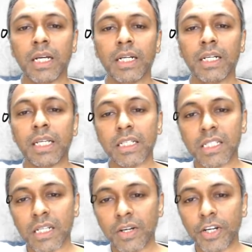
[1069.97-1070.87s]
and
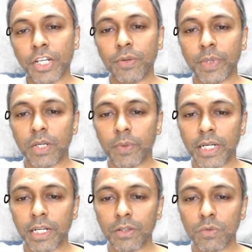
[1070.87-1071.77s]
continue
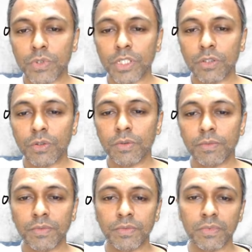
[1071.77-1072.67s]
equating to 0
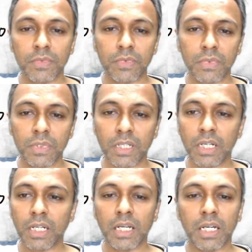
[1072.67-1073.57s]

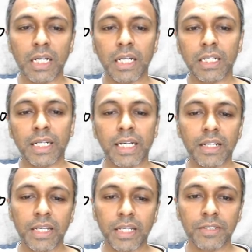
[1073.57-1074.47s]
and
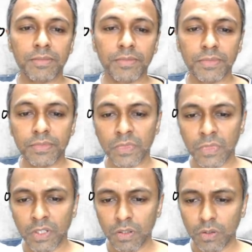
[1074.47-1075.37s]
get k.
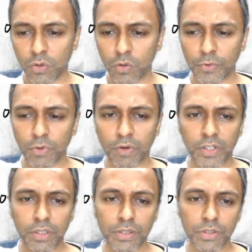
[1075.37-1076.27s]
Hope you
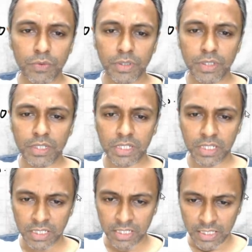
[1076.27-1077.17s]
have understood
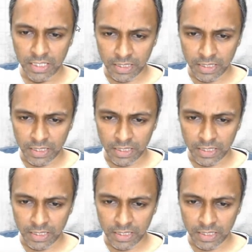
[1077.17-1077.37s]
this.